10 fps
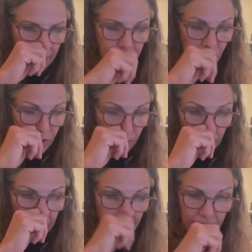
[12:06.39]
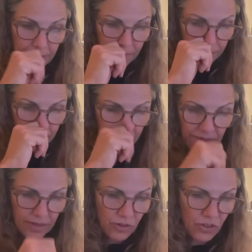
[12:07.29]
It's your blood.
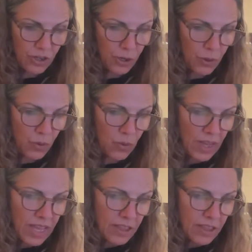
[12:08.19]
So